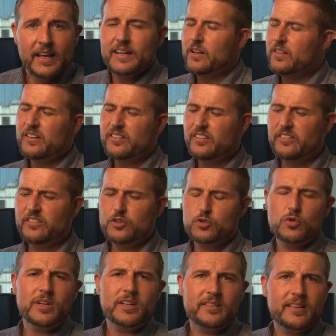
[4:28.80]
Now, this is a
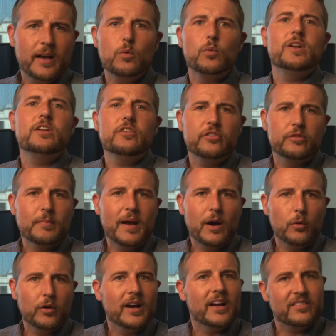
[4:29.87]
trick that Windows
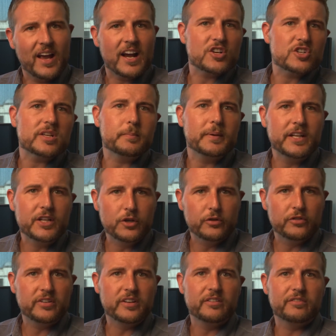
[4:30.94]
malware has actually been
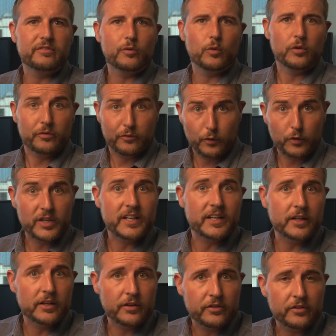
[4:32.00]
using for
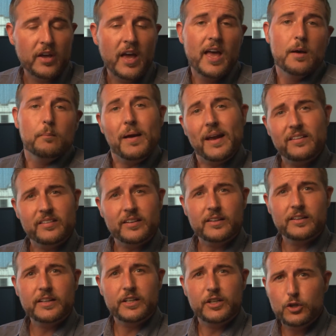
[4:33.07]
years.
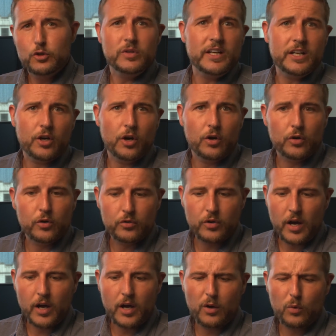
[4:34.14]
Basically, Unicode,
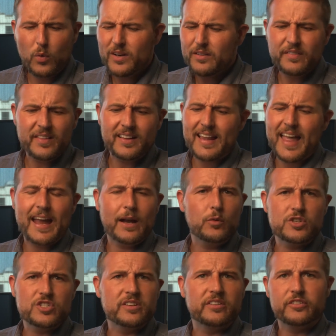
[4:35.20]
one of the
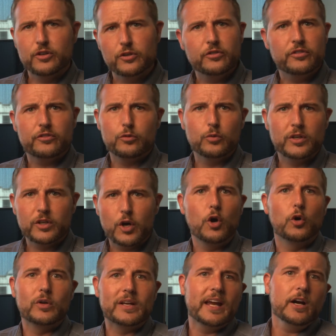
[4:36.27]
languages used to
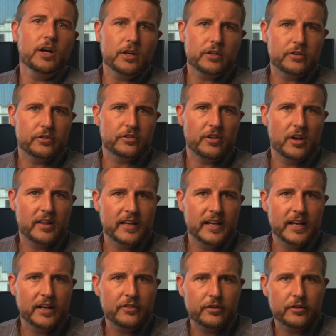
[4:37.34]
encode characters on the
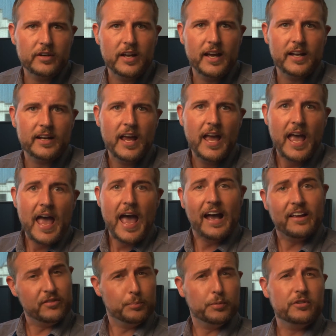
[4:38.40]
internet,
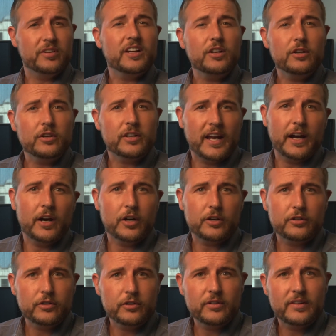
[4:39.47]
has a particular
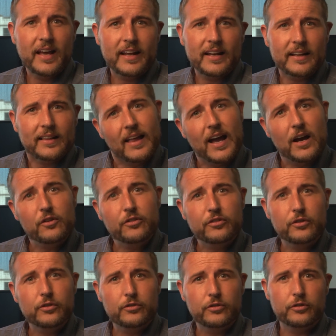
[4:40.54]
character that allows
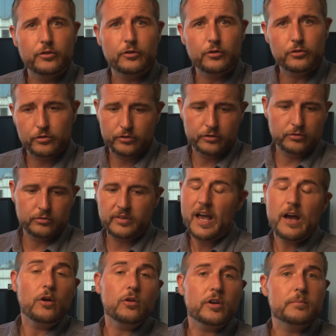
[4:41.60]
you to
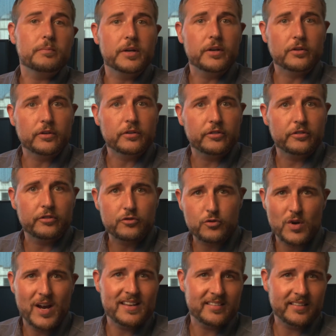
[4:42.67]
tell computers to
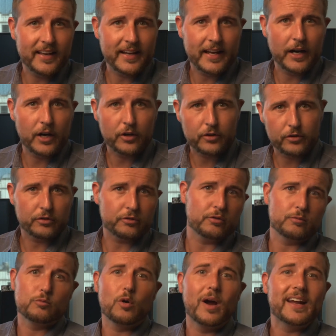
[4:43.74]
translate characters
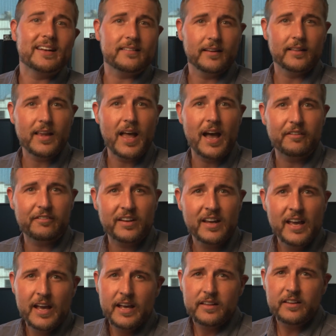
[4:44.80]
from right to left.
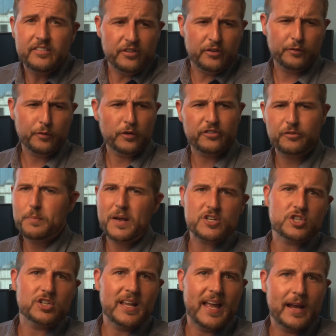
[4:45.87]
This is for
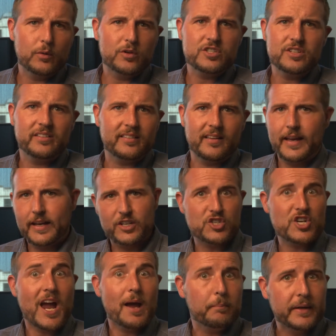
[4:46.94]
special languages like
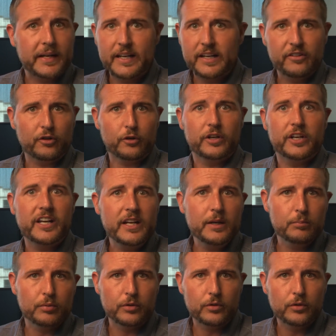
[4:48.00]
Japanese or
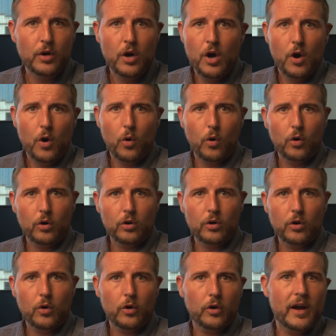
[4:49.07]
Hebrew
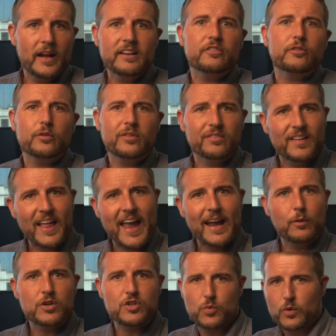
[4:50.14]
or any sort of
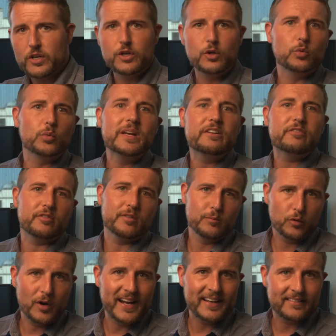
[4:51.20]
language where you read
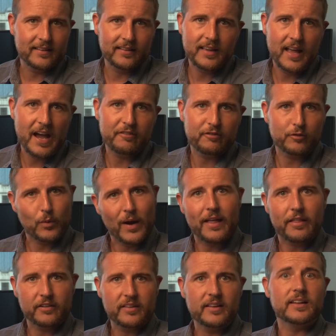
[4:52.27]
from right to left
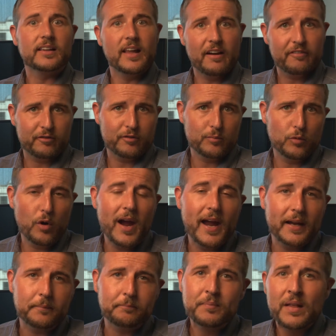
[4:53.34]
rather than left from
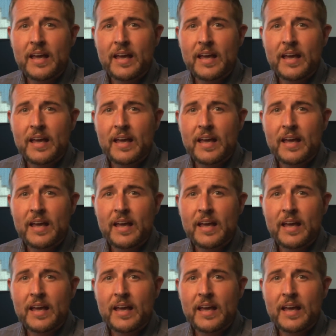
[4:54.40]
right.